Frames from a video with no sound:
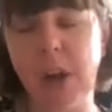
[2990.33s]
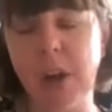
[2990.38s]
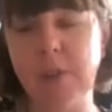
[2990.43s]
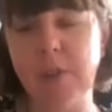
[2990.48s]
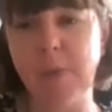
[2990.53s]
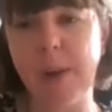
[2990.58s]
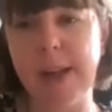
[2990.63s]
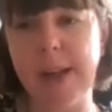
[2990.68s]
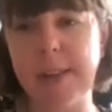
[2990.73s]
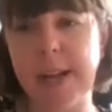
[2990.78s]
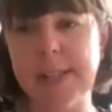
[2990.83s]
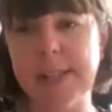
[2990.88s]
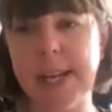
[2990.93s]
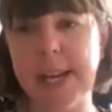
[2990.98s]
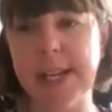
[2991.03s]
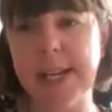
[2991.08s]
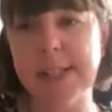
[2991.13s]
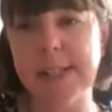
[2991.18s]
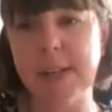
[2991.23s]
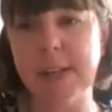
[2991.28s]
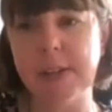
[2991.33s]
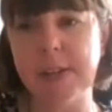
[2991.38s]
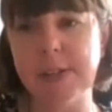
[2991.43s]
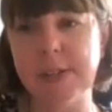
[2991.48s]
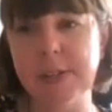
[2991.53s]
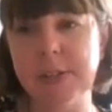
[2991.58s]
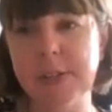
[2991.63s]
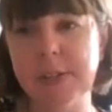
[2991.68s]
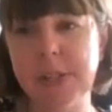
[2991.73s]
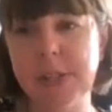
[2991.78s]
kind of where that takes
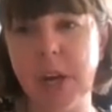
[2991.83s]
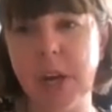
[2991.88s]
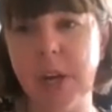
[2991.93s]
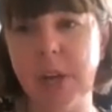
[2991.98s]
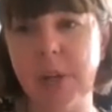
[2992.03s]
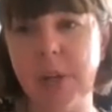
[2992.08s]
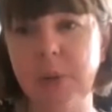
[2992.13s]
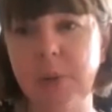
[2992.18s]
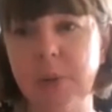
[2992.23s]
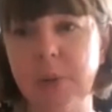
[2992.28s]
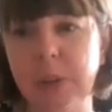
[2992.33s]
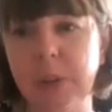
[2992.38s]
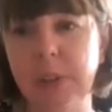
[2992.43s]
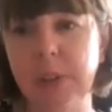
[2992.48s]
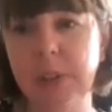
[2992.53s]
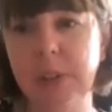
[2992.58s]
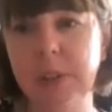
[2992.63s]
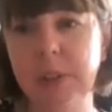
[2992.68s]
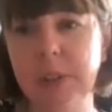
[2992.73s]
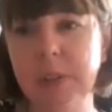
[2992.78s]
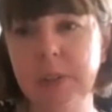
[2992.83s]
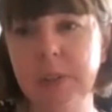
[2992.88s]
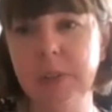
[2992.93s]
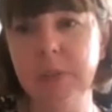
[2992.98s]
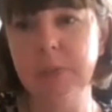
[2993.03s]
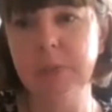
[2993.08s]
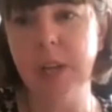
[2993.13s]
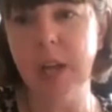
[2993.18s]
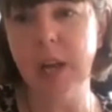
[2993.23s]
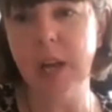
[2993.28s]
us. So
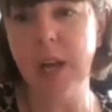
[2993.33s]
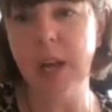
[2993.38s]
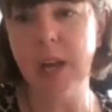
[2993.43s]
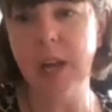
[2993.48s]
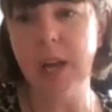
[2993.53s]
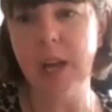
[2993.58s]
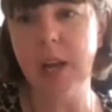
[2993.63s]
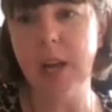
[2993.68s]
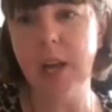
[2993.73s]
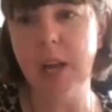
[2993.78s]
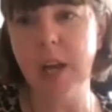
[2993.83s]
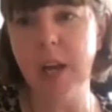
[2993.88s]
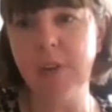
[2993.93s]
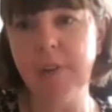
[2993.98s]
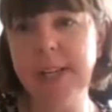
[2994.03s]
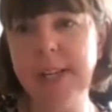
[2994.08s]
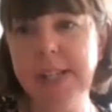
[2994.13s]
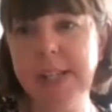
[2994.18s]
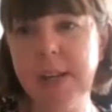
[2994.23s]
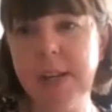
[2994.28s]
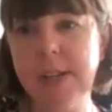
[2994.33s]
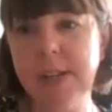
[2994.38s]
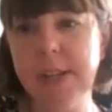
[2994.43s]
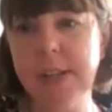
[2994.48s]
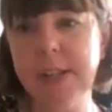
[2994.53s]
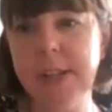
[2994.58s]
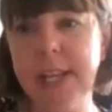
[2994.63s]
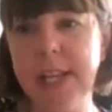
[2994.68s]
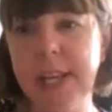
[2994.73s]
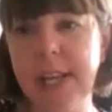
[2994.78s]
a great start to
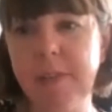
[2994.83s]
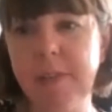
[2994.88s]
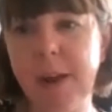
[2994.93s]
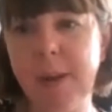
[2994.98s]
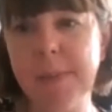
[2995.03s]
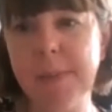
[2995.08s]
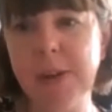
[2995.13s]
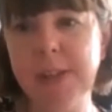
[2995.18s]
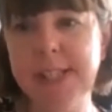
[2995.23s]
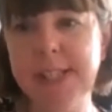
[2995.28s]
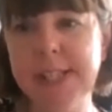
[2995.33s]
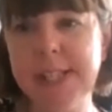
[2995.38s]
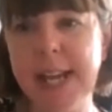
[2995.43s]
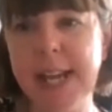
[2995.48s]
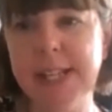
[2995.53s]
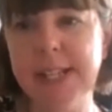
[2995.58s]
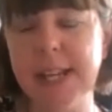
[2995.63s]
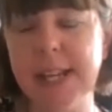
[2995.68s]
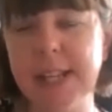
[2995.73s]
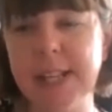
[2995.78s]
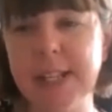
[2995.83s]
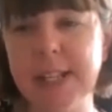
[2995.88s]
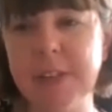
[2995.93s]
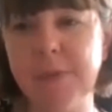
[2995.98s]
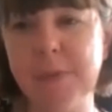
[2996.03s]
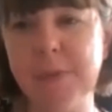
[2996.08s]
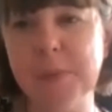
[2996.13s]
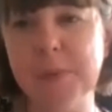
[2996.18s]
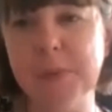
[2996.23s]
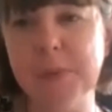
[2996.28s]
the thinking around mindset and a
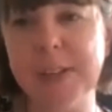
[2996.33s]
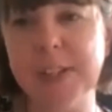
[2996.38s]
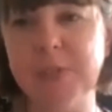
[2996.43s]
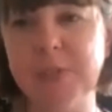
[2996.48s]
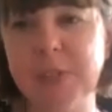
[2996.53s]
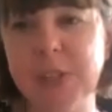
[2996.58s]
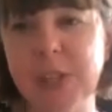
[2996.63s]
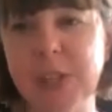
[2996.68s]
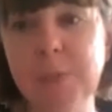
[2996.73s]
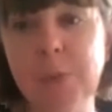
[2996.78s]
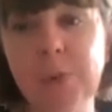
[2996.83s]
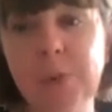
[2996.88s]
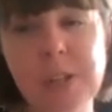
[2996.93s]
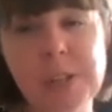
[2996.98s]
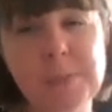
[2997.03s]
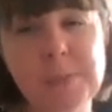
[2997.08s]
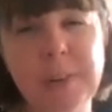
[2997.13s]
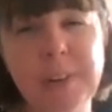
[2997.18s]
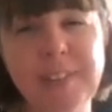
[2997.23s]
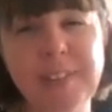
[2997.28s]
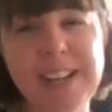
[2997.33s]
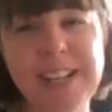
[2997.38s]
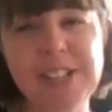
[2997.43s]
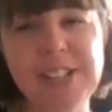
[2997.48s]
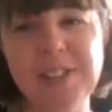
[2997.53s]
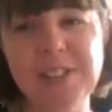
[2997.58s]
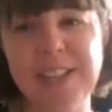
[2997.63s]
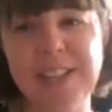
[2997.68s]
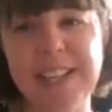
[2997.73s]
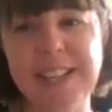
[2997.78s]
different perspective to more
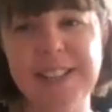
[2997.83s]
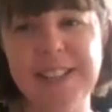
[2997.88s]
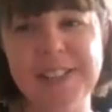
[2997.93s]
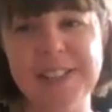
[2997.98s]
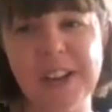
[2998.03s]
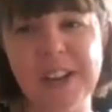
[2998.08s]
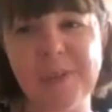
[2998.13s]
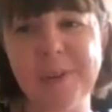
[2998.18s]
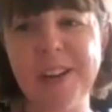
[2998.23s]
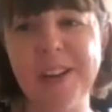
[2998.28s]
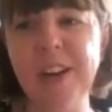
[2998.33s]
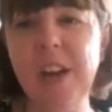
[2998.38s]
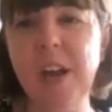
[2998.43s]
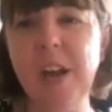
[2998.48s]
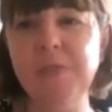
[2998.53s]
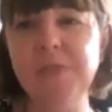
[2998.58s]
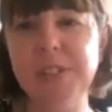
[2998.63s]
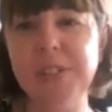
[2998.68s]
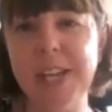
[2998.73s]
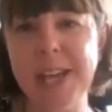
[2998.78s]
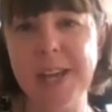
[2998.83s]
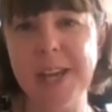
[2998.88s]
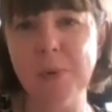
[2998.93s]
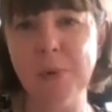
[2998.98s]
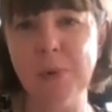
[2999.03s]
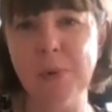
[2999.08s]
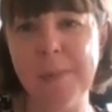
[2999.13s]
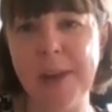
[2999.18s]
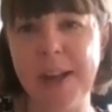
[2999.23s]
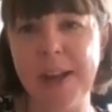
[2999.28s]
exploration needed. I would love to hear
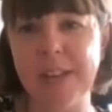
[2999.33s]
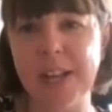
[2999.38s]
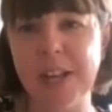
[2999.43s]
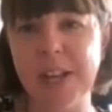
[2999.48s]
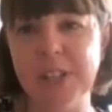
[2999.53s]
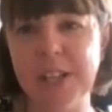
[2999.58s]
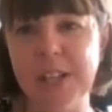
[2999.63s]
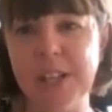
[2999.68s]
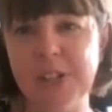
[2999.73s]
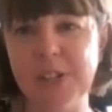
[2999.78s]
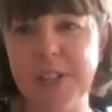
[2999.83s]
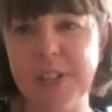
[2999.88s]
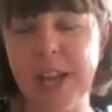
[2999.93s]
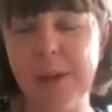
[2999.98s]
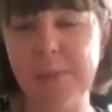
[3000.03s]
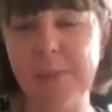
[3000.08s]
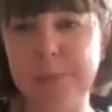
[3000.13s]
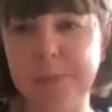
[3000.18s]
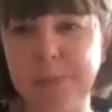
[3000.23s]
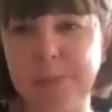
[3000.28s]
more about that, Jill, as you get